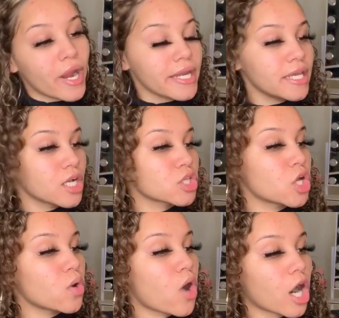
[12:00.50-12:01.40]
radiant
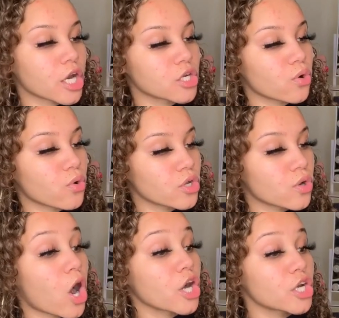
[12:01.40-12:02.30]
glow argan oil,
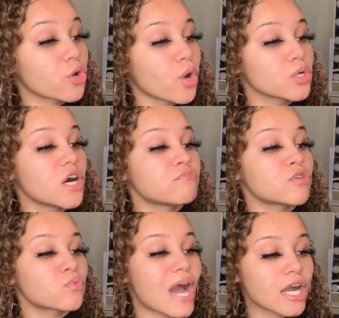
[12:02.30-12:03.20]
argan oil of
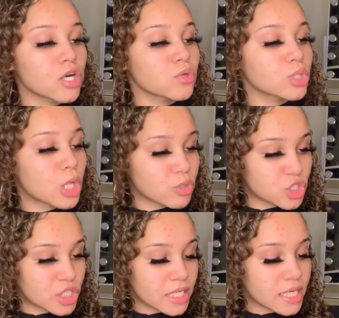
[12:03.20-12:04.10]
Morocco
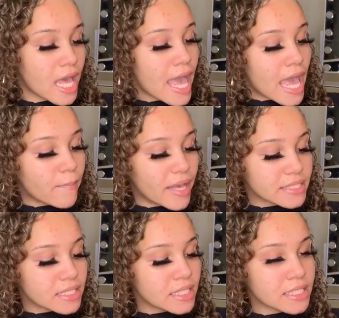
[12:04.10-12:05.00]
lotion. And
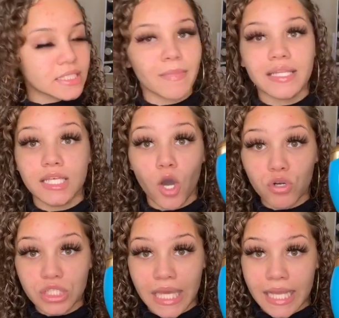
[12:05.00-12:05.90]
basically this is by the
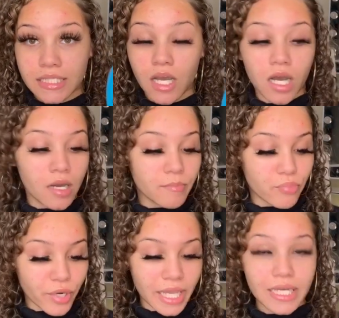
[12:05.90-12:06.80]
OGX um,
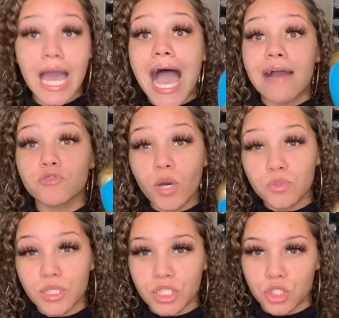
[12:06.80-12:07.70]
brand. I've always
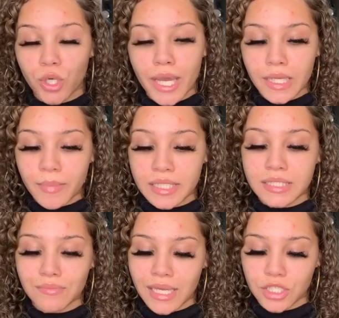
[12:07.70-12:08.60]
wanted to try it, but it
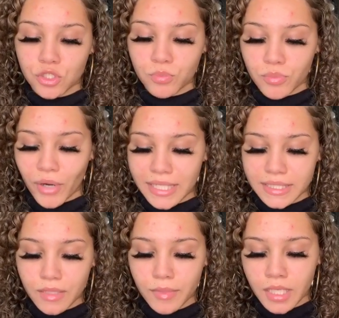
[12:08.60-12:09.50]
seemed like super
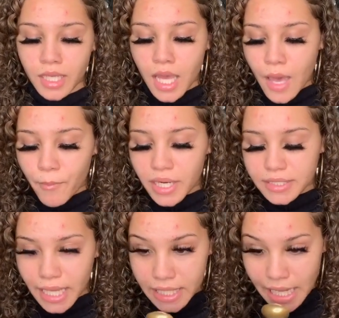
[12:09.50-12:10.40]
pricey to me, but
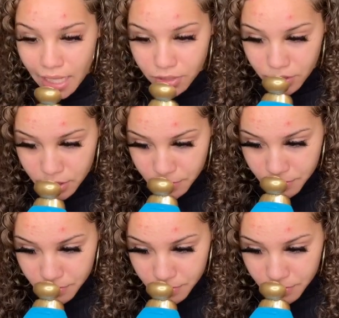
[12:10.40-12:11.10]
it's $8